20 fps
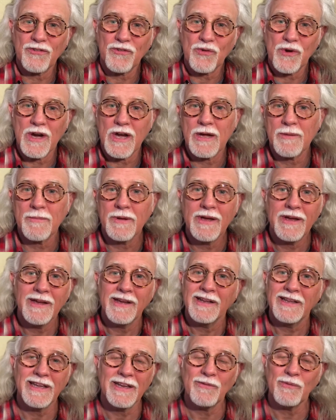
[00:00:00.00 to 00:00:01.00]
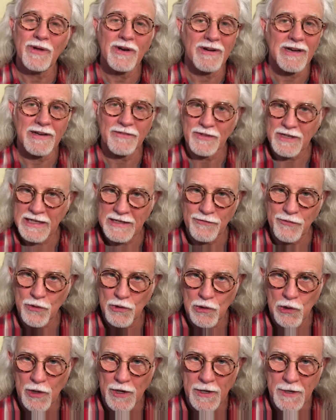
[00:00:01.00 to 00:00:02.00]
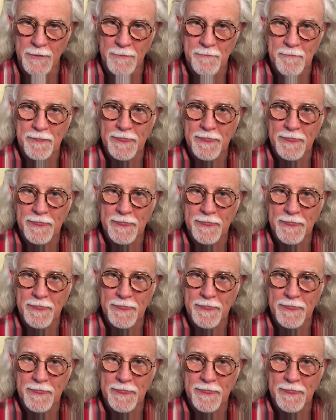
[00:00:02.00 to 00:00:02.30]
crime, then we don't have to give you a lawyer.